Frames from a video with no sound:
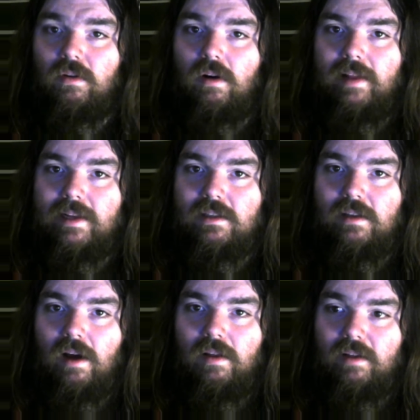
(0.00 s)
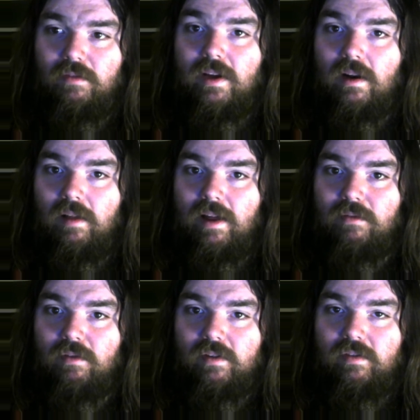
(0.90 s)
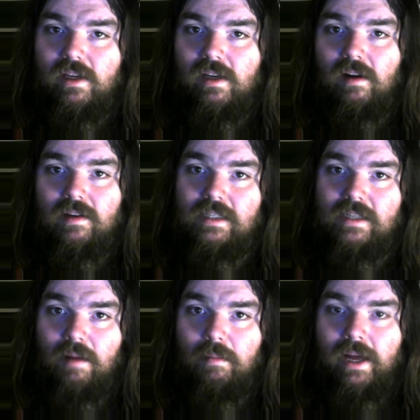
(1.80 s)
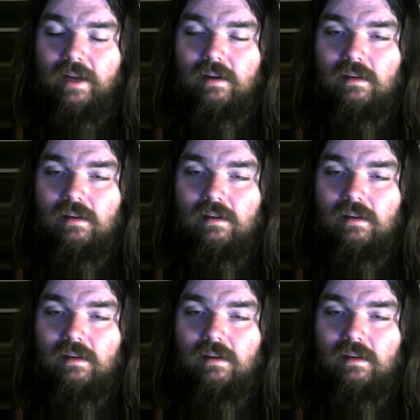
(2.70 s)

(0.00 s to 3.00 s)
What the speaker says: For all that, if you get all that for $15, that's not bad.